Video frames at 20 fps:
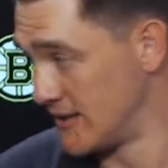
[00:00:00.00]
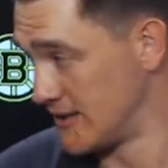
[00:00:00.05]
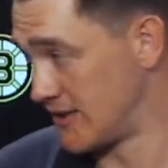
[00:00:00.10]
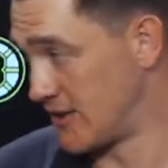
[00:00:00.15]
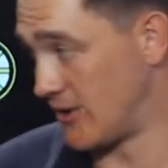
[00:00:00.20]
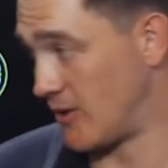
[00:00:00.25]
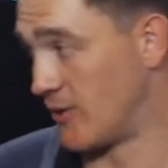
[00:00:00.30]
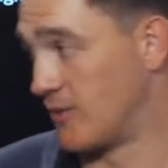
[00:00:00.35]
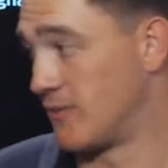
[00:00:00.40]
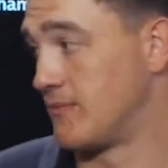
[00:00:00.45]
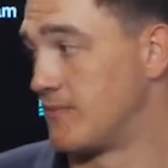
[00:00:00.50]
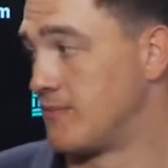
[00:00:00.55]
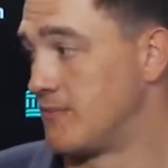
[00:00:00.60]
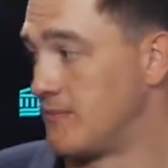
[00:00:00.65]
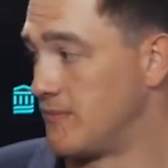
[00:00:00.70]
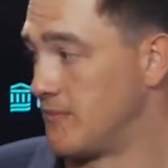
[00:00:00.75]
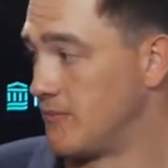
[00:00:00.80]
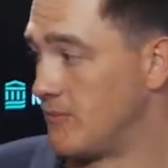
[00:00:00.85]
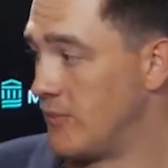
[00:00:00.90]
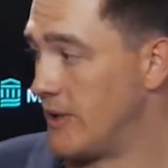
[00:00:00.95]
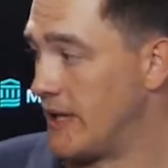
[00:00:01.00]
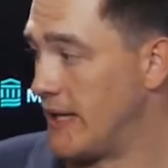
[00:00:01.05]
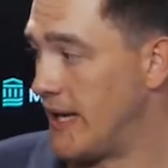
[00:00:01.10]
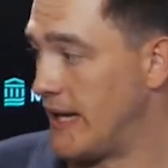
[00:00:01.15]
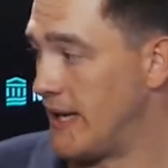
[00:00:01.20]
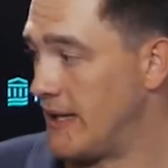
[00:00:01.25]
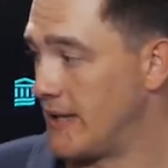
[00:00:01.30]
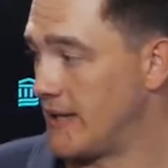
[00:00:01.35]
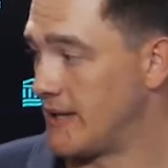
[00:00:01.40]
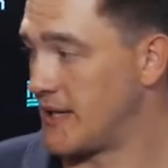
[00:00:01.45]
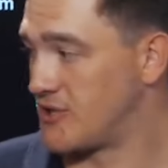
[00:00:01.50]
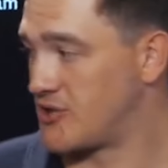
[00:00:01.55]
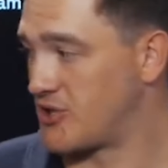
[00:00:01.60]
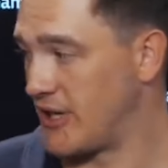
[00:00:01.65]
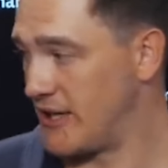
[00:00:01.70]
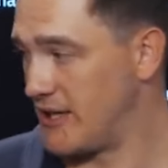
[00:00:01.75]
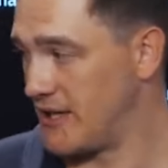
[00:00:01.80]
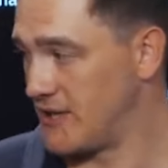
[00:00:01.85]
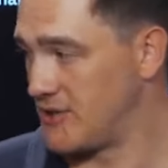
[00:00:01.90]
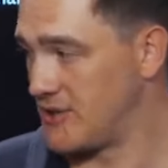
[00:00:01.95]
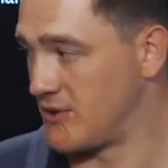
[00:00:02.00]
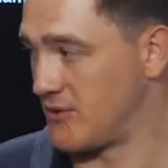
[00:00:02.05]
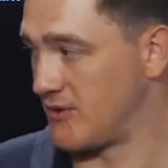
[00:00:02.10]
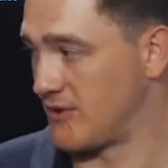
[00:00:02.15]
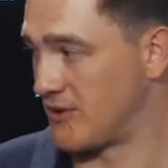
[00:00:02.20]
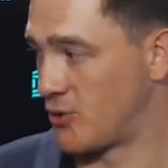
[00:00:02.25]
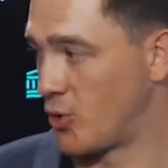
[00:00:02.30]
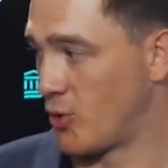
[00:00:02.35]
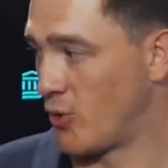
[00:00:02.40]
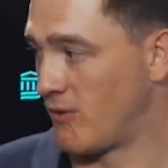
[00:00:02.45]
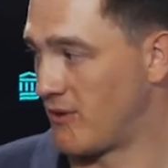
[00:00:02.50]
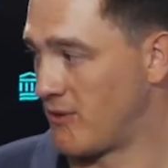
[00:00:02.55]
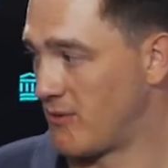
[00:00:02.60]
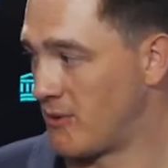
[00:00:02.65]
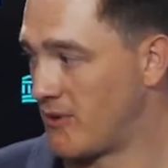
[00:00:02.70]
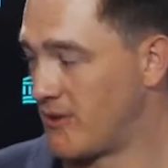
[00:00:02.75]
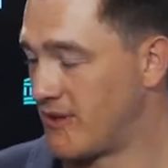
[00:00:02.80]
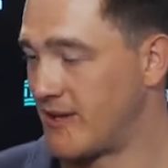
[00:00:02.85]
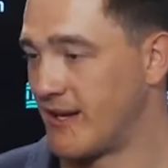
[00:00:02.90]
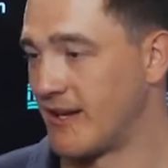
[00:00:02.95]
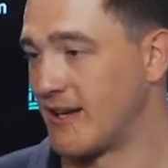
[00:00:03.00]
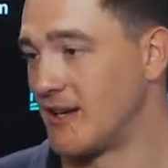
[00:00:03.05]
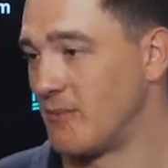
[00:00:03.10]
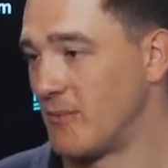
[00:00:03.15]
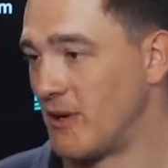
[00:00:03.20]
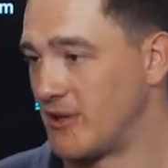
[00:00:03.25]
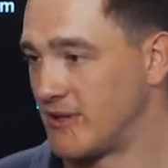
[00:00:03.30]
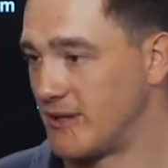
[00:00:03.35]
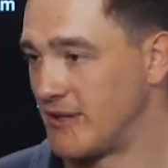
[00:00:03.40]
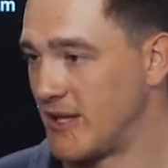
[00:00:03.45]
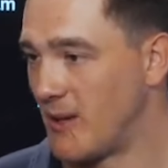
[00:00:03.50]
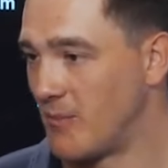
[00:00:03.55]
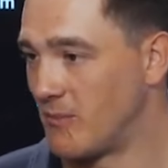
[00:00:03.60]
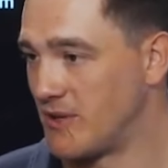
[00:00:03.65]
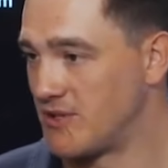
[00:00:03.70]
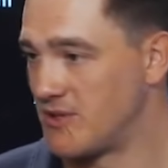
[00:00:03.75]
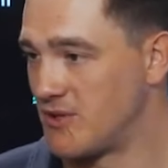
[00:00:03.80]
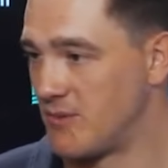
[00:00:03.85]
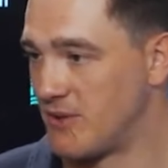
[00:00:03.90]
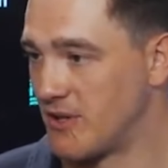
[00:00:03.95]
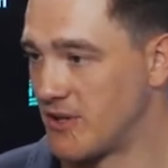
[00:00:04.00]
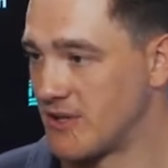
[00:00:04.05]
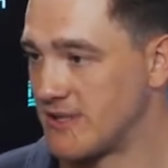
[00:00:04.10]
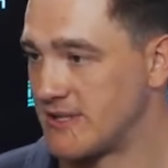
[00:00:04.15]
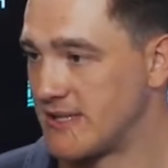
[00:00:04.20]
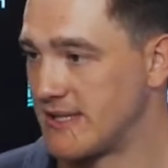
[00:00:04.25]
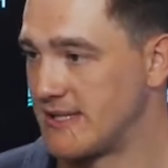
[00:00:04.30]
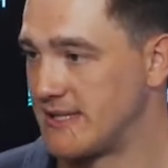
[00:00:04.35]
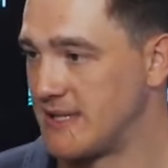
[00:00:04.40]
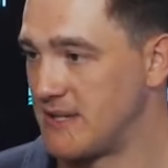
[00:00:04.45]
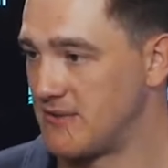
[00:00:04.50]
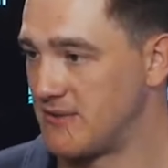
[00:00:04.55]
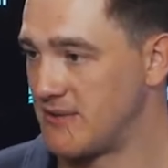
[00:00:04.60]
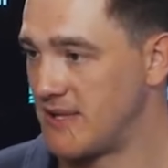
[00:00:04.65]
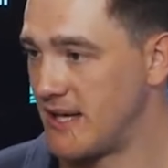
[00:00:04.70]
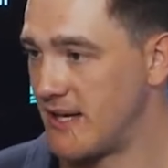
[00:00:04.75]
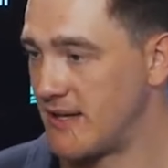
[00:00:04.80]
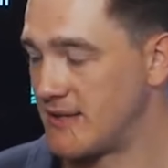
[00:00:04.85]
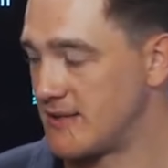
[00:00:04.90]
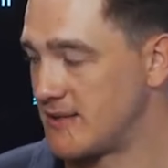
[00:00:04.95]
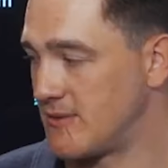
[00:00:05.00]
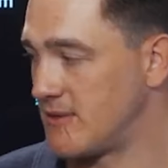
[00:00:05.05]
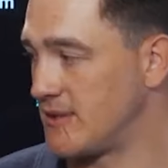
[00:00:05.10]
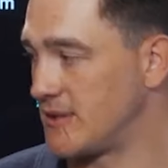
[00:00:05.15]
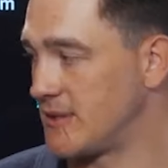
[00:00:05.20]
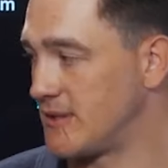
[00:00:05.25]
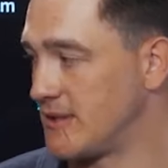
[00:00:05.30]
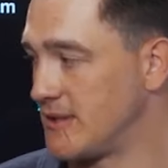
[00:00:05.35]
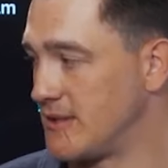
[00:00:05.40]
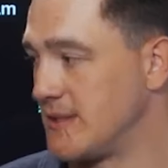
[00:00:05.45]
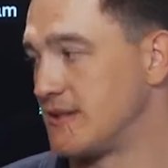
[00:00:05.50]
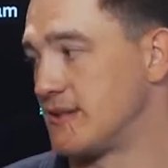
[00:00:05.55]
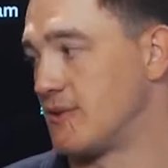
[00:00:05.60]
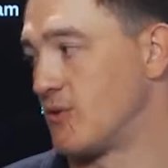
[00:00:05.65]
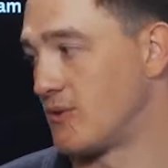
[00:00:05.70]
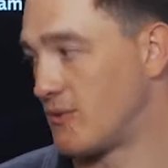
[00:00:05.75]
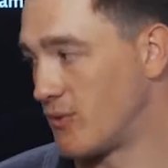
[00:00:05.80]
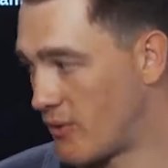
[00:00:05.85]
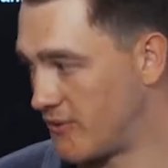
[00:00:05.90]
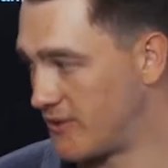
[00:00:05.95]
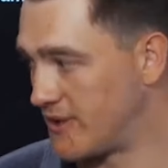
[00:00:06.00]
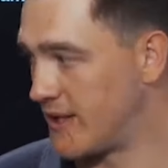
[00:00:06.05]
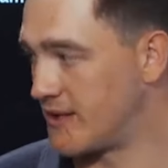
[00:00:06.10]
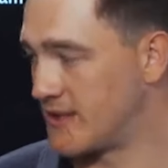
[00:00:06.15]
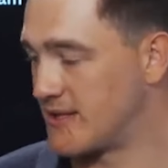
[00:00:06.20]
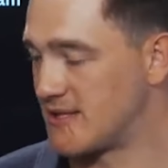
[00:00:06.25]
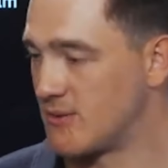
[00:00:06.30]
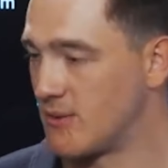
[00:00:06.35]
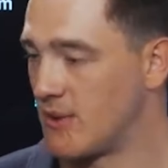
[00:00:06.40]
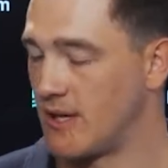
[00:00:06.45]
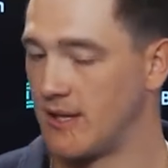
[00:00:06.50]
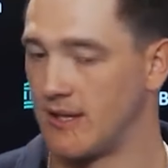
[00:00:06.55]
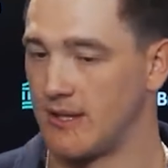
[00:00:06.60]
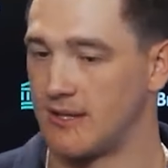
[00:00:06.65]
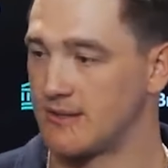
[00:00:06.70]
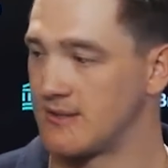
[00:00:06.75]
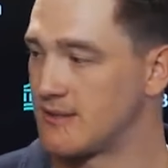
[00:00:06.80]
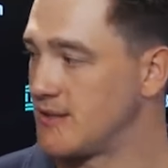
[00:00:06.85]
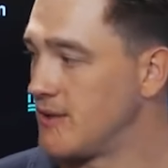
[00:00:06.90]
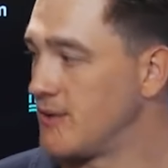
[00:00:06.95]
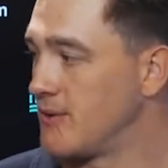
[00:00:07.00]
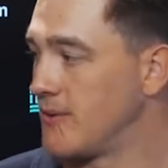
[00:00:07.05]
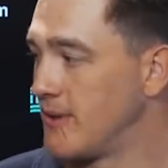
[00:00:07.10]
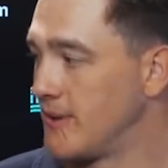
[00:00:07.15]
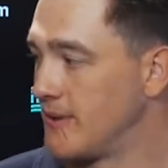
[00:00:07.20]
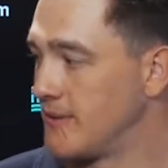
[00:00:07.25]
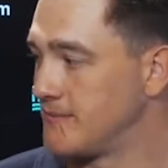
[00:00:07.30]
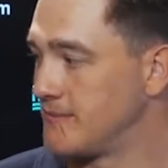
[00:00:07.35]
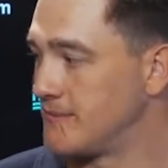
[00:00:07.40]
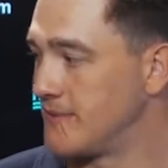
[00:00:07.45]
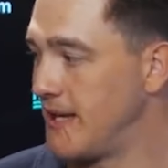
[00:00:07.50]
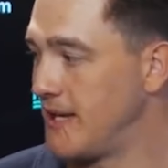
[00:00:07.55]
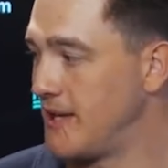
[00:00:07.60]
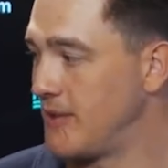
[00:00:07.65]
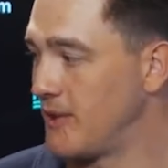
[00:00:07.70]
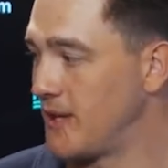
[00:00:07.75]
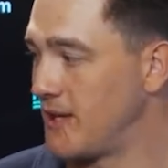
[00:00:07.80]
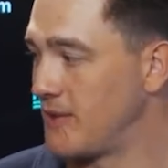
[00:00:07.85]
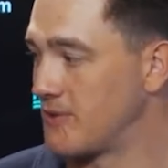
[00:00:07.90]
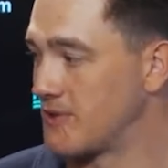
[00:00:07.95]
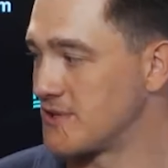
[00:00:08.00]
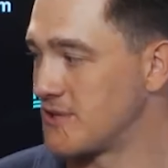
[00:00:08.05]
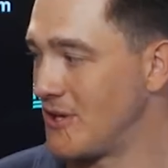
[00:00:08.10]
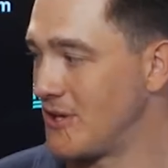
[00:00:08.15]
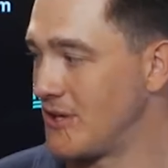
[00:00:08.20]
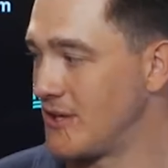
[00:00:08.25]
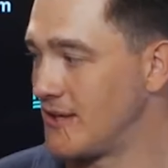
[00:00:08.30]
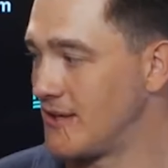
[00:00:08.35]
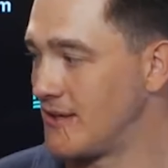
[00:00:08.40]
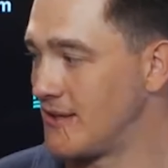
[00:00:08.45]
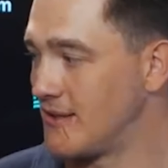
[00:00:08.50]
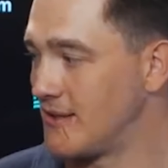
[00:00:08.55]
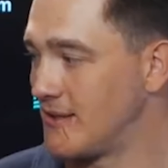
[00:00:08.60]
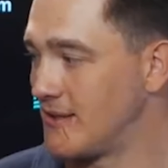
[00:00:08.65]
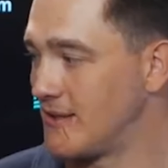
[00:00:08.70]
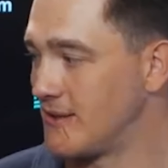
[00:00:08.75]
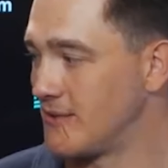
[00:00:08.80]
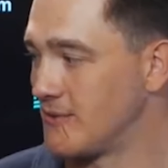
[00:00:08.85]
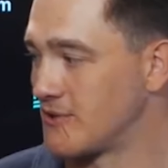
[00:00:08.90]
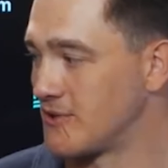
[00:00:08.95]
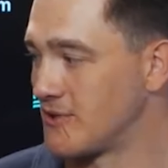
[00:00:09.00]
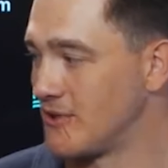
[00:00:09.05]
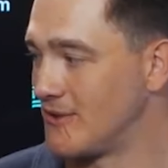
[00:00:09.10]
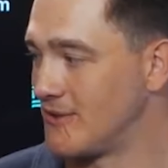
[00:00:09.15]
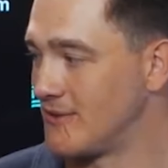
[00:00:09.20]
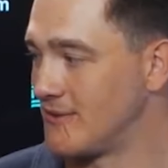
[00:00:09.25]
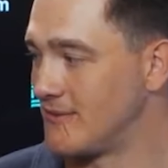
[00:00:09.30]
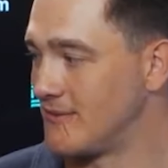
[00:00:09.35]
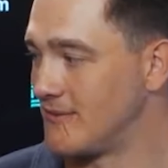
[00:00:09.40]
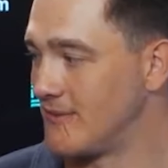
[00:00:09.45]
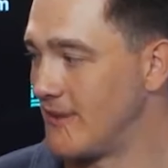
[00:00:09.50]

So when I got traded to Vancouver, we were thinking about the number two because 16 retires well, over there as well. And so 91 was good. It was good